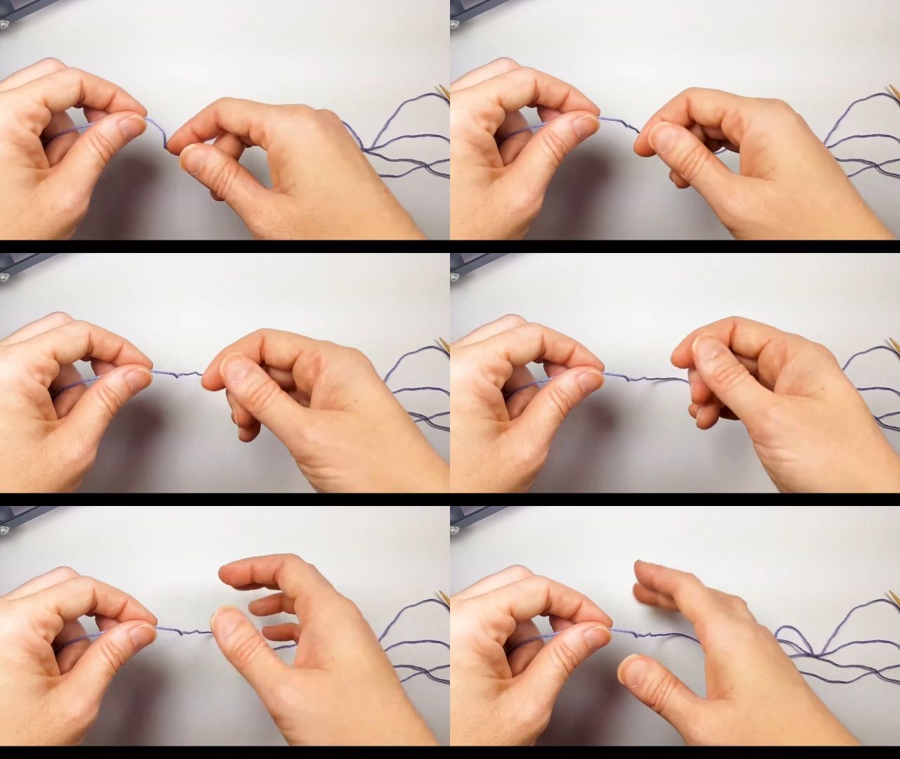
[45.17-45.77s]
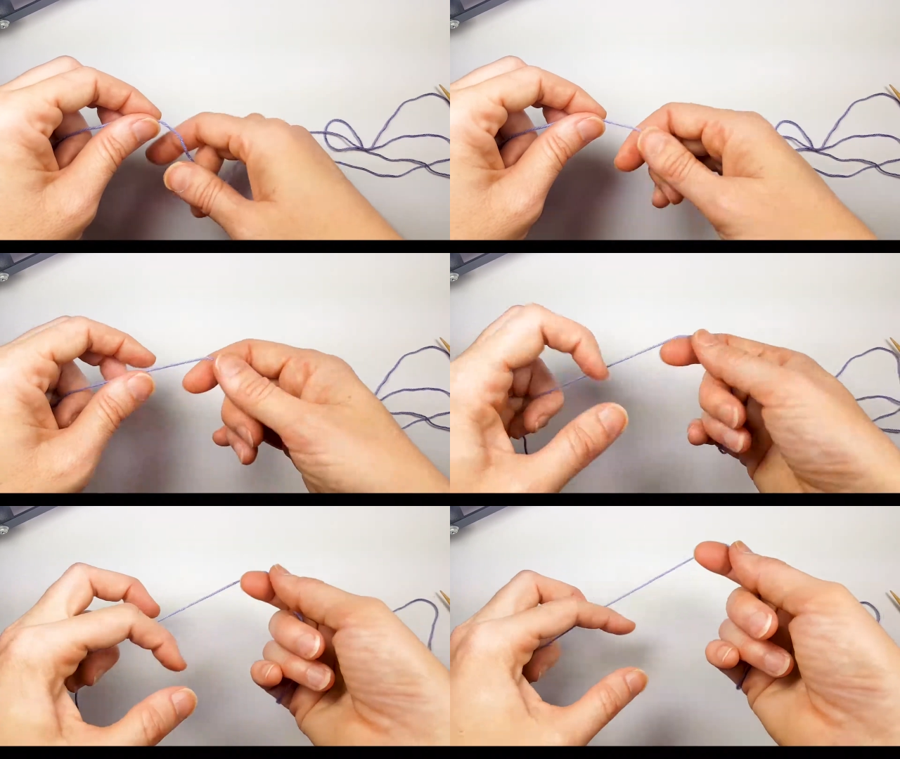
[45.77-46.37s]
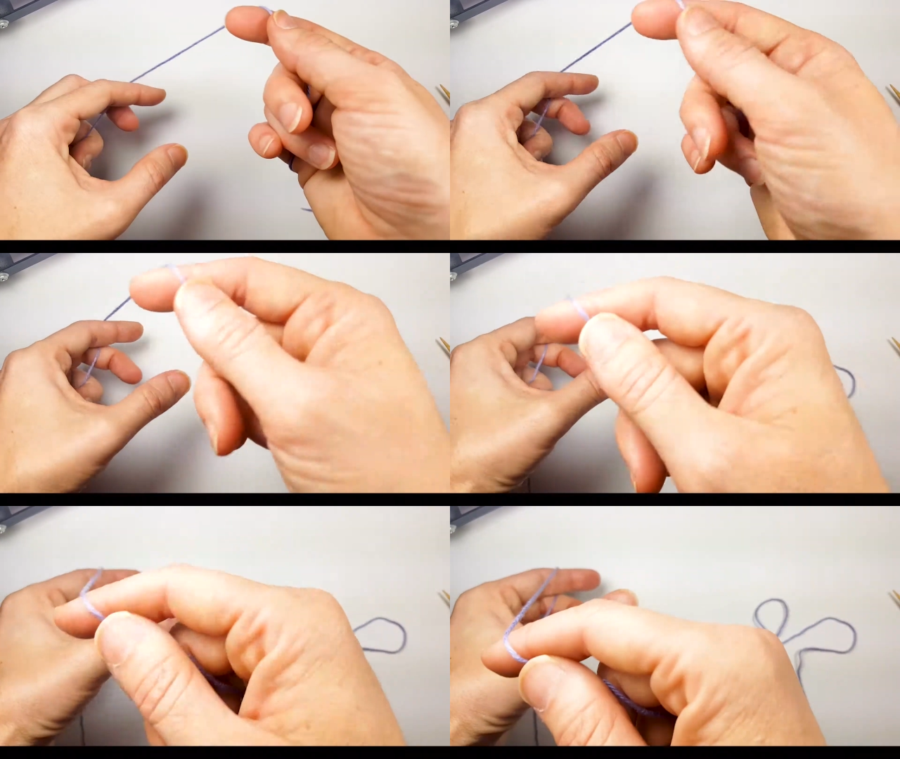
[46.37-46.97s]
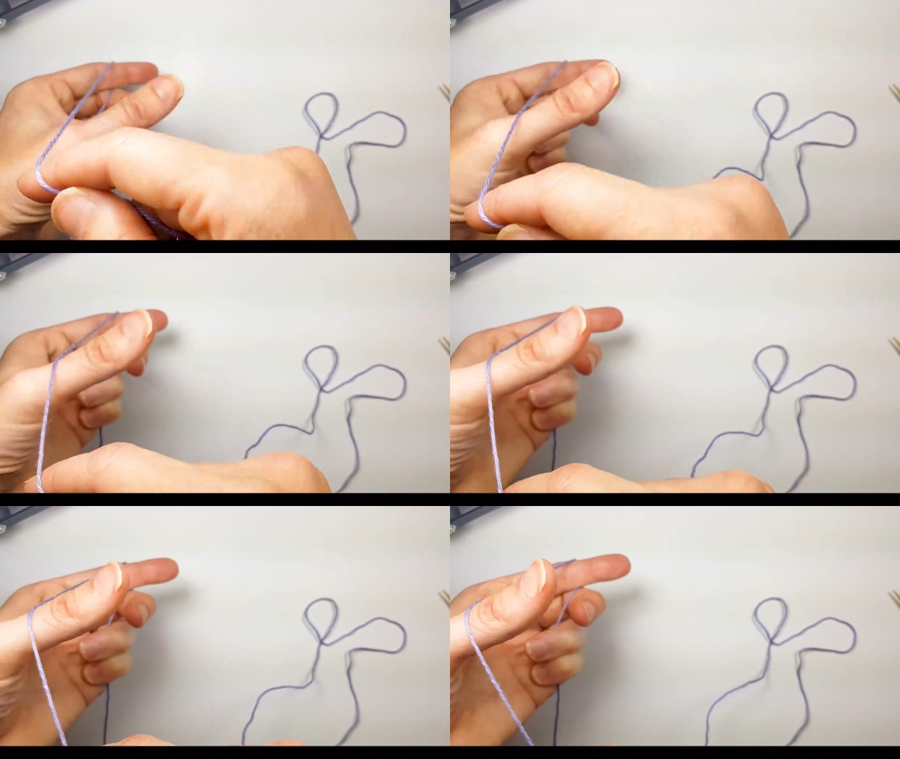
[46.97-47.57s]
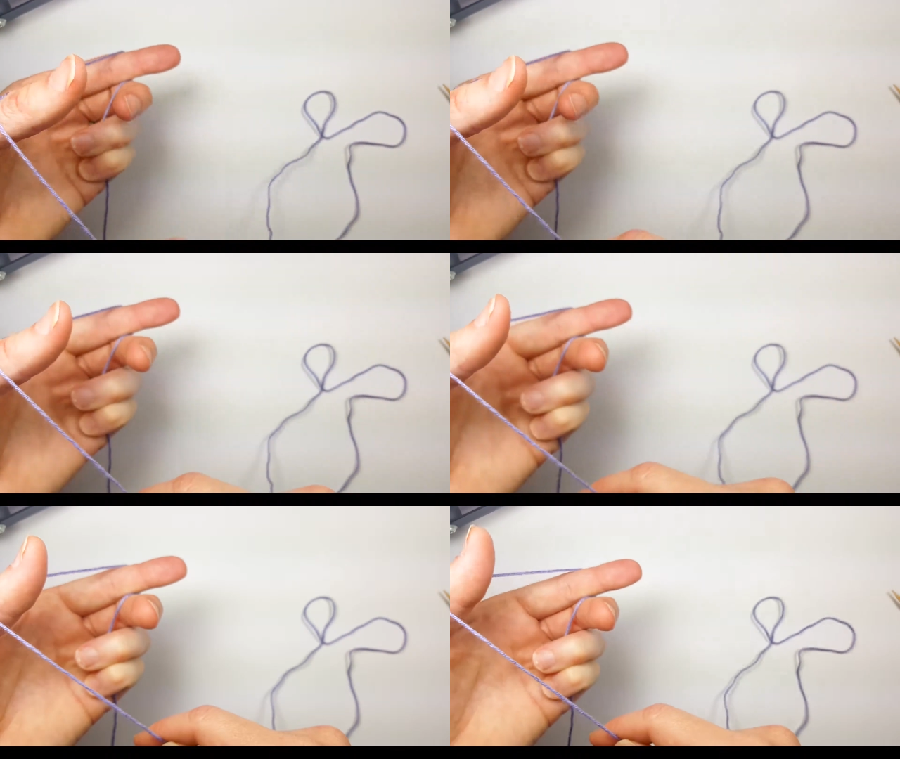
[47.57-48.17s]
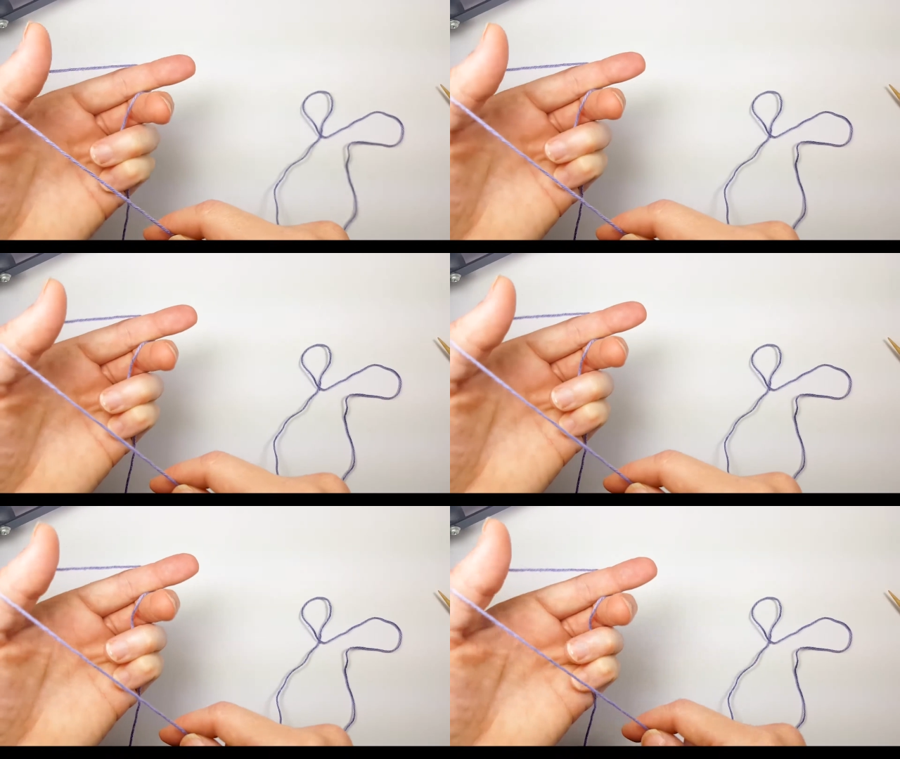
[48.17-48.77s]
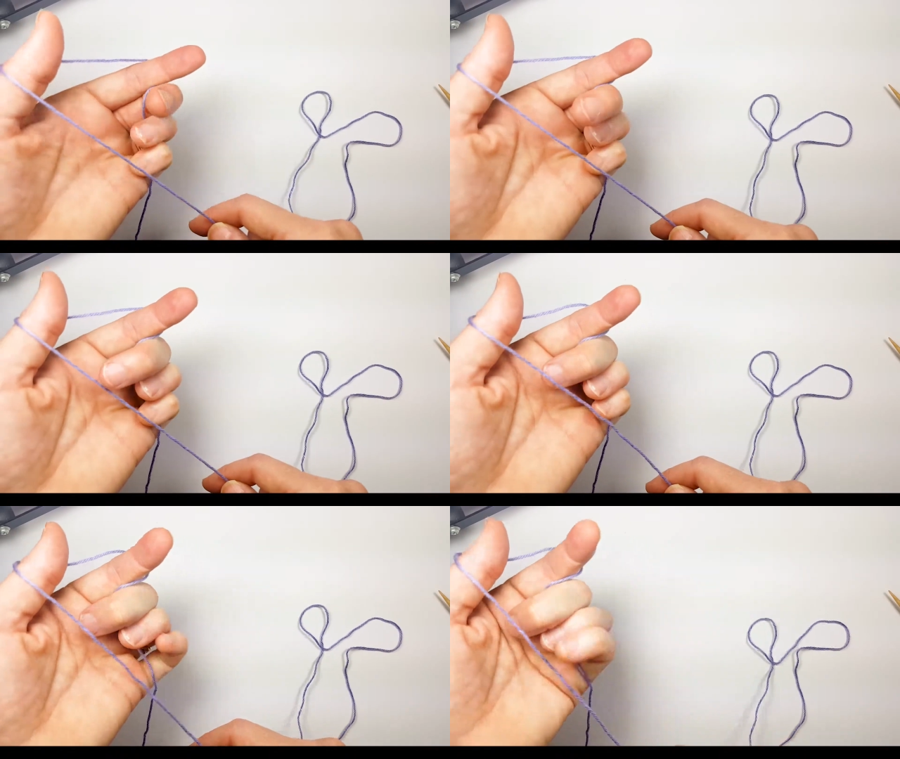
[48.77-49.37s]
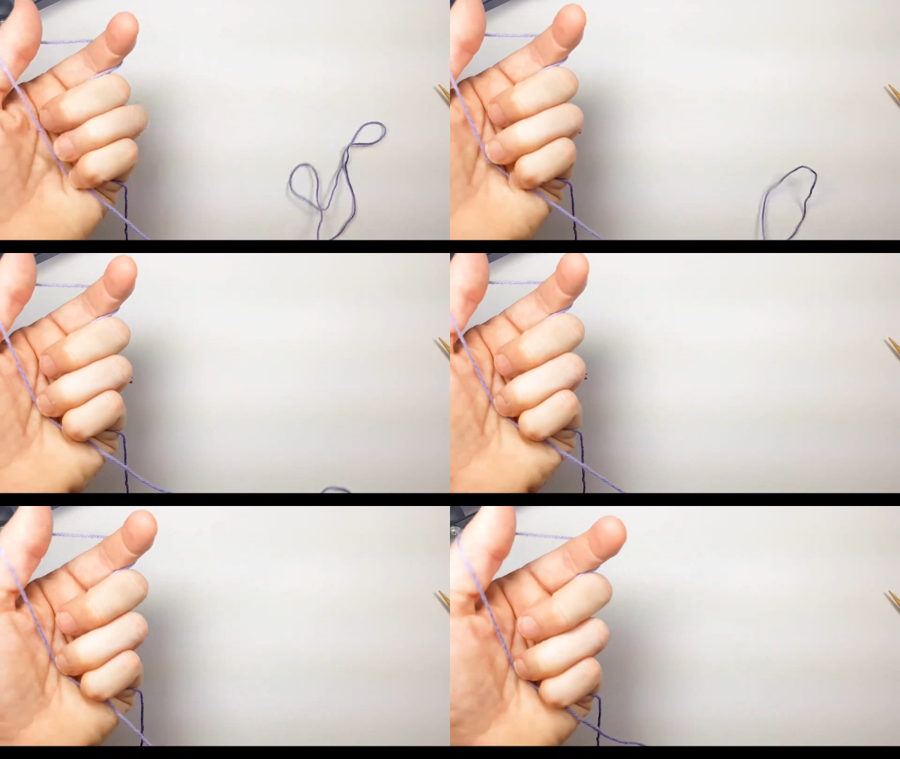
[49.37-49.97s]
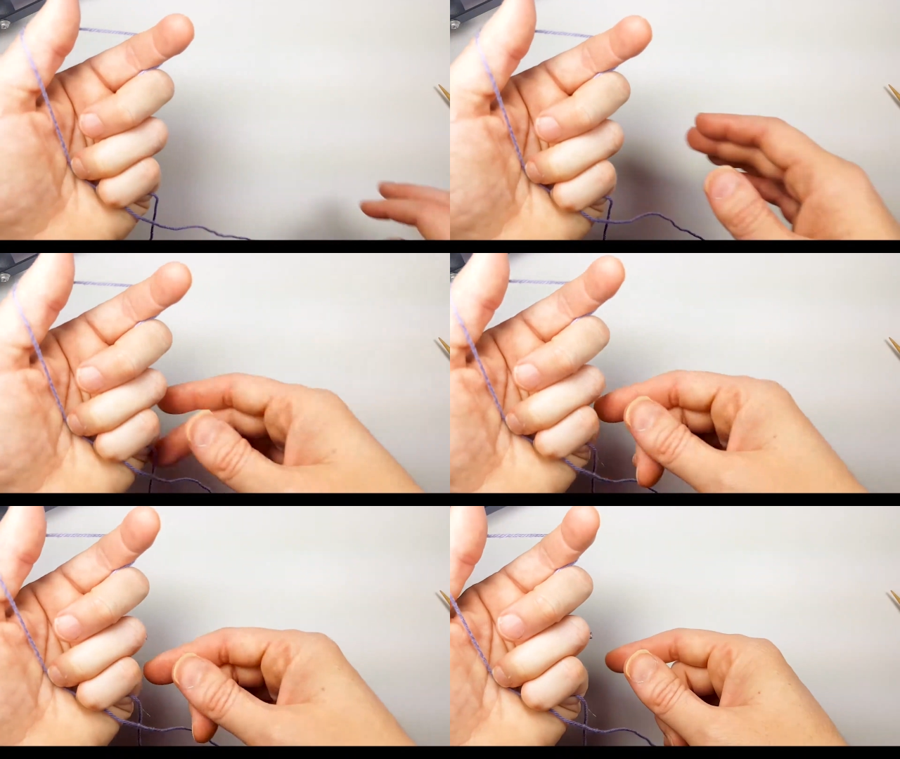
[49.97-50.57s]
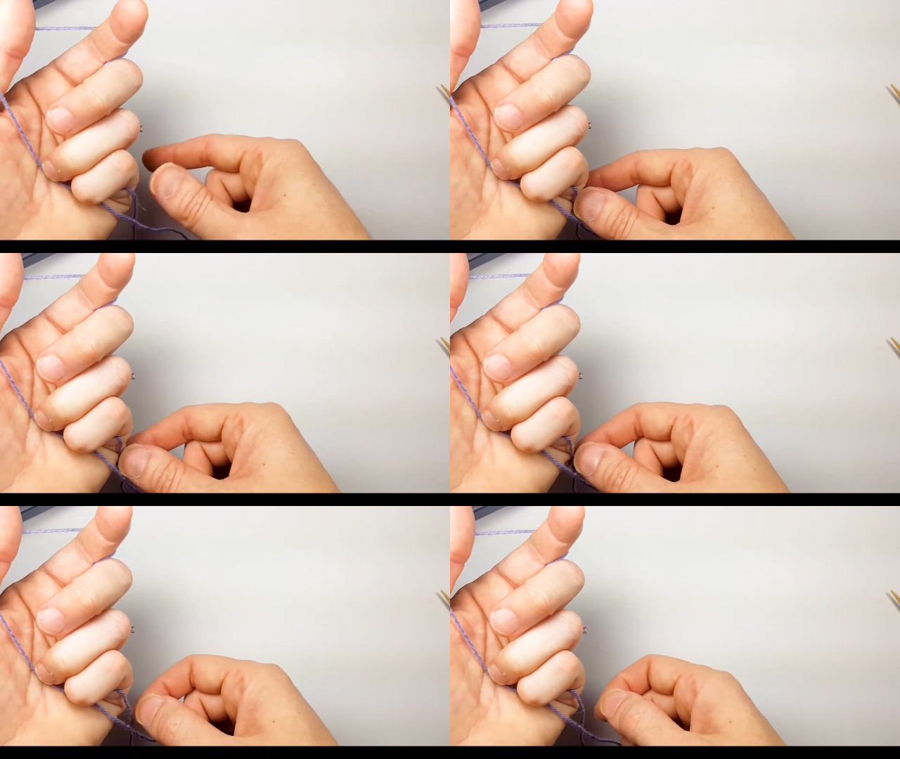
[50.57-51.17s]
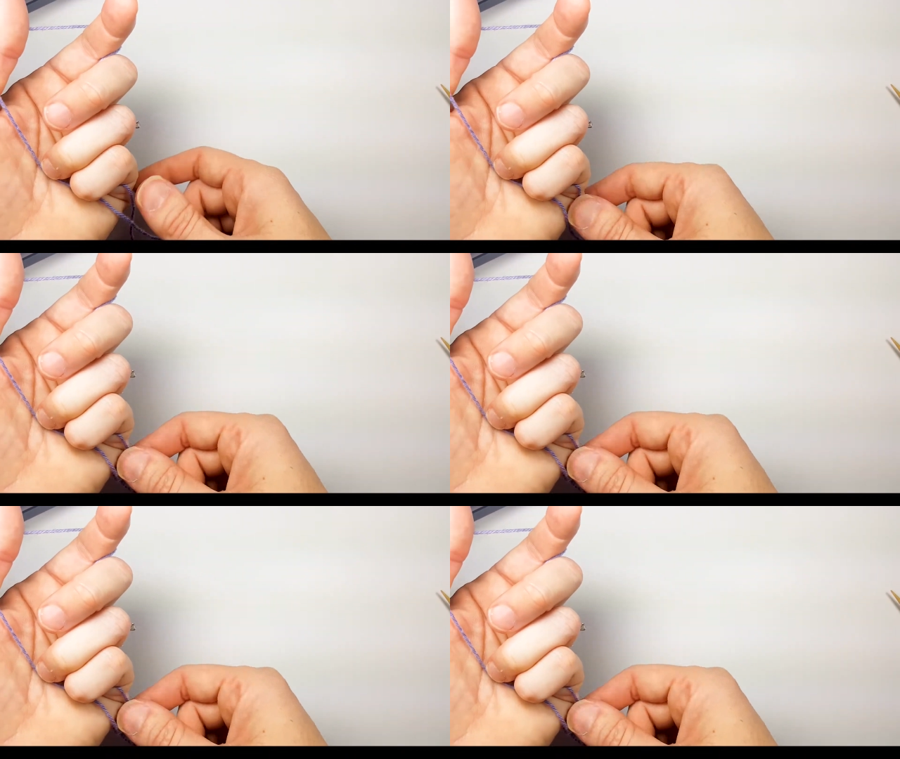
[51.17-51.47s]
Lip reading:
Nobody's mouth can be seen.